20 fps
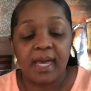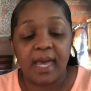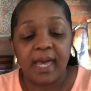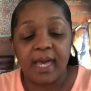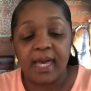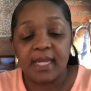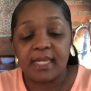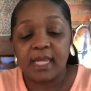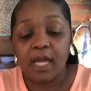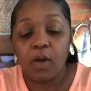
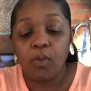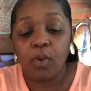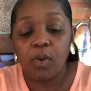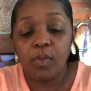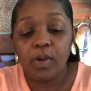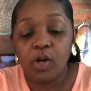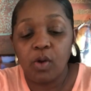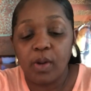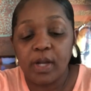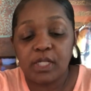And now
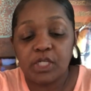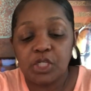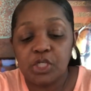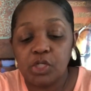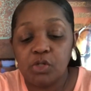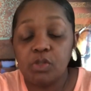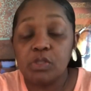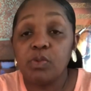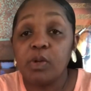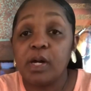what we're going to
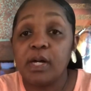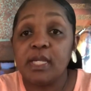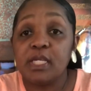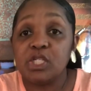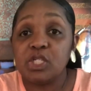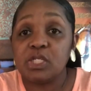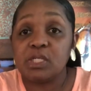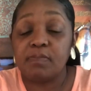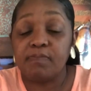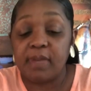do is we're going to
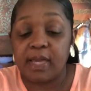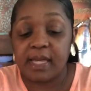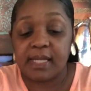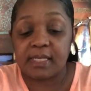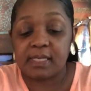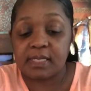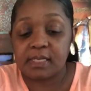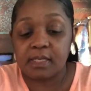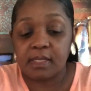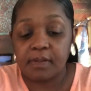just
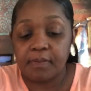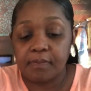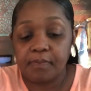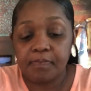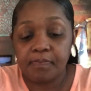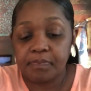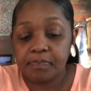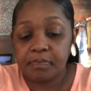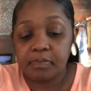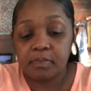mix.
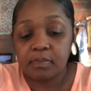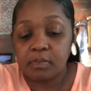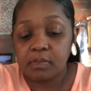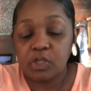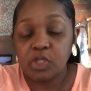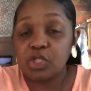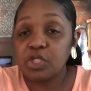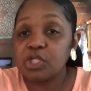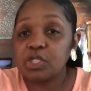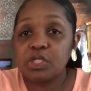
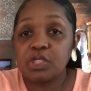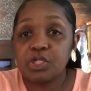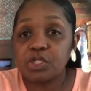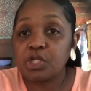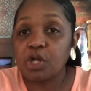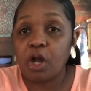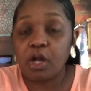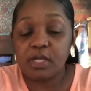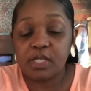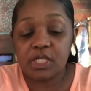Just
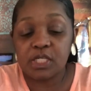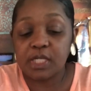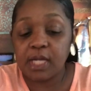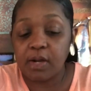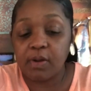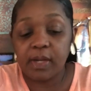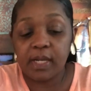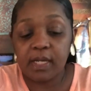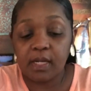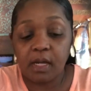start
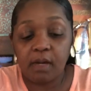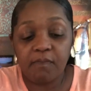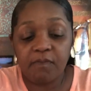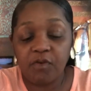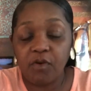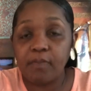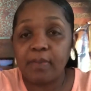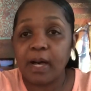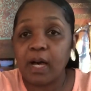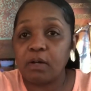stirring it up
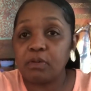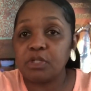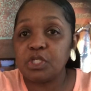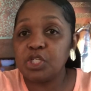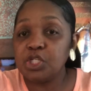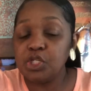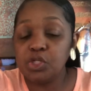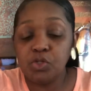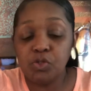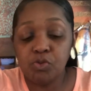for
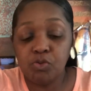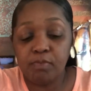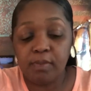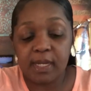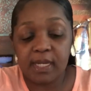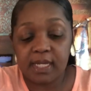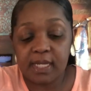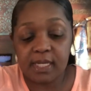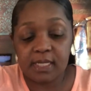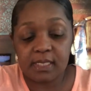about 2
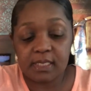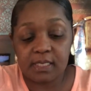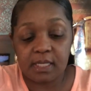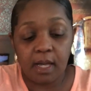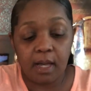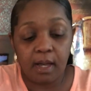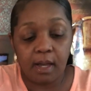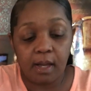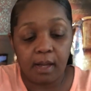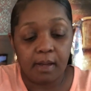minutes,
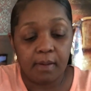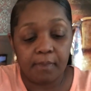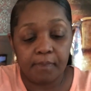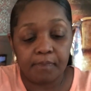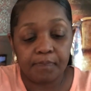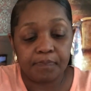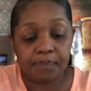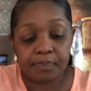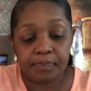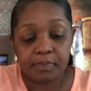
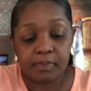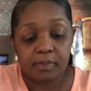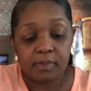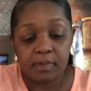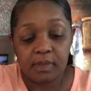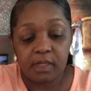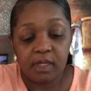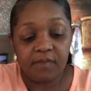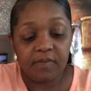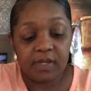
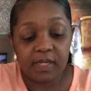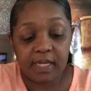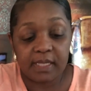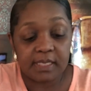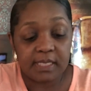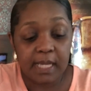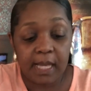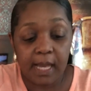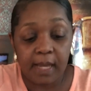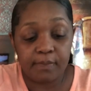giving
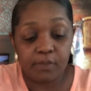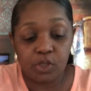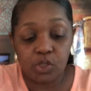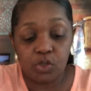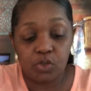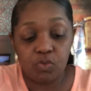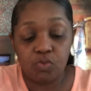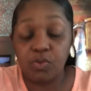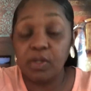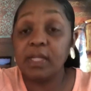it time
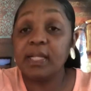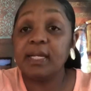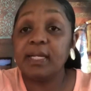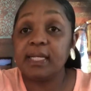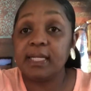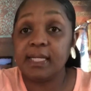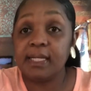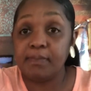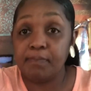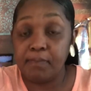to
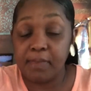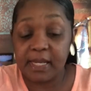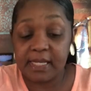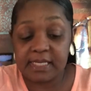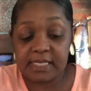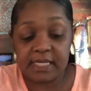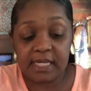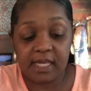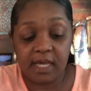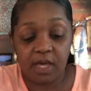really
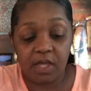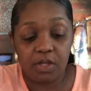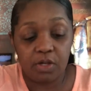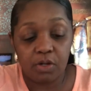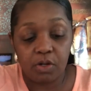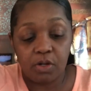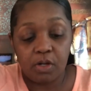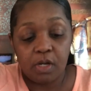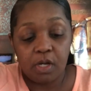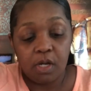mix
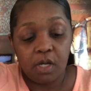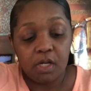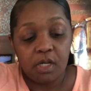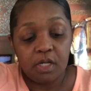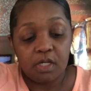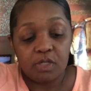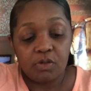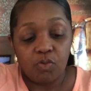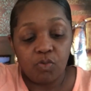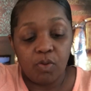together,
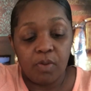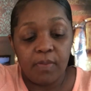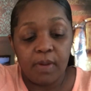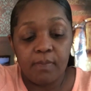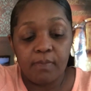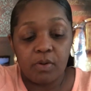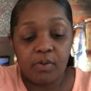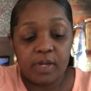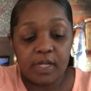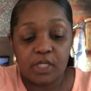
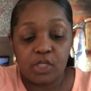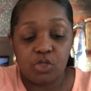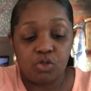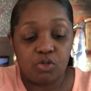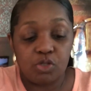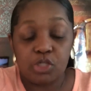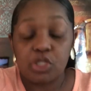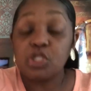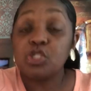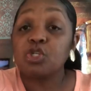remembering
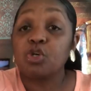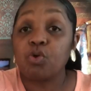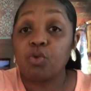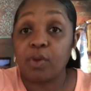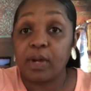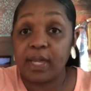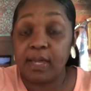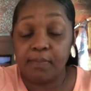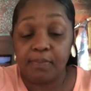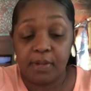to
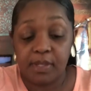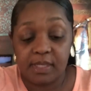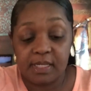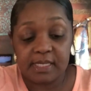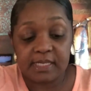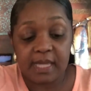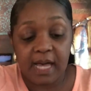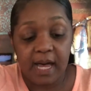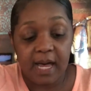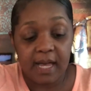scrape
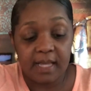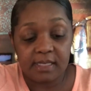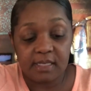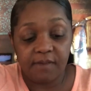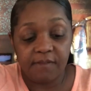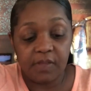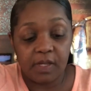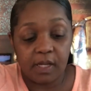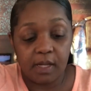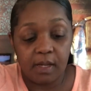the sides
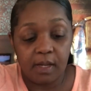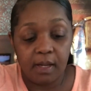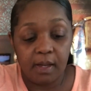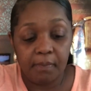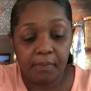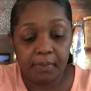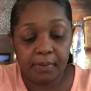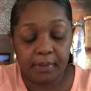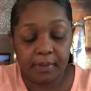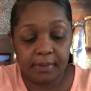of the
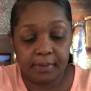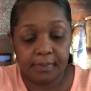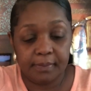cup.